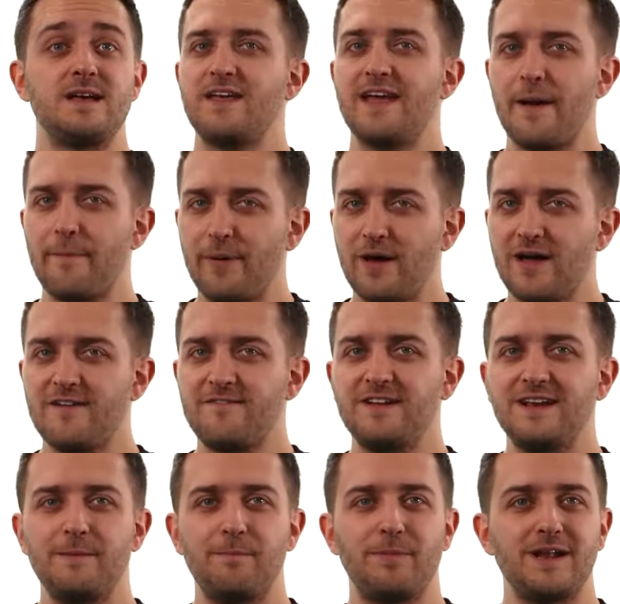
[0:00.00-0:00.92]
They are
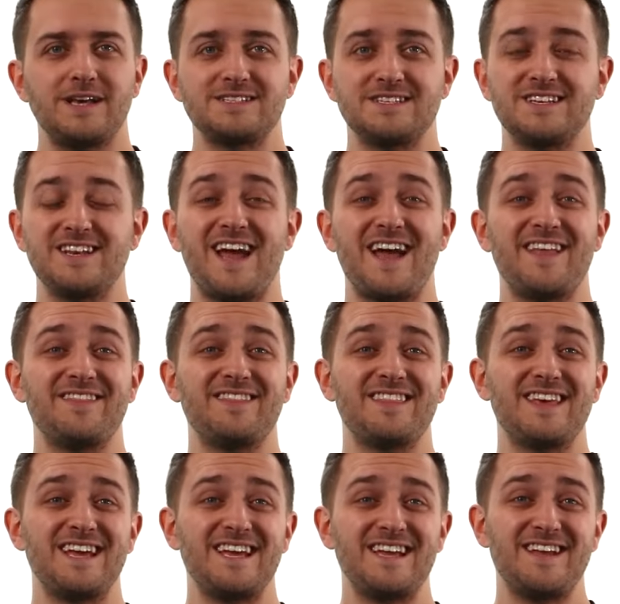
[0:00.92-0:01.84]
perfectly pleasant
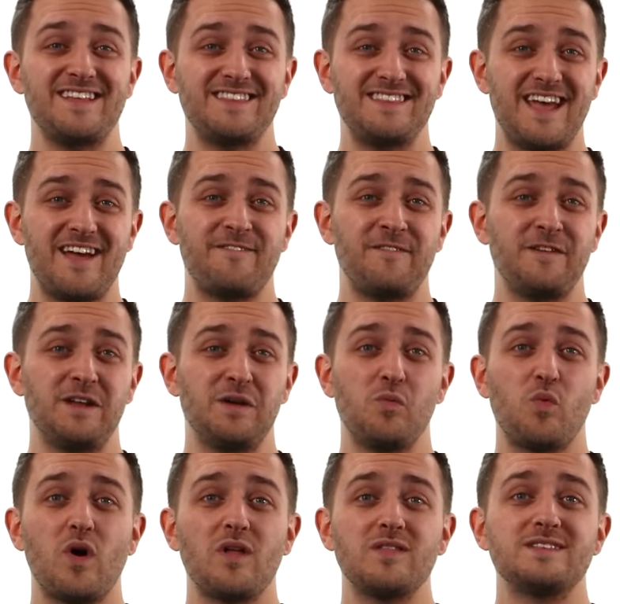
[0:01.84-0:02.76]
and they
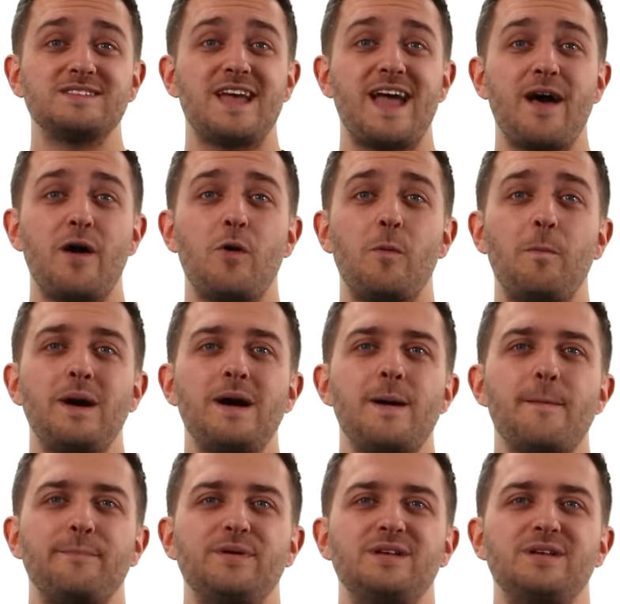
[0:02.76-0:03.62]
definitely want to help,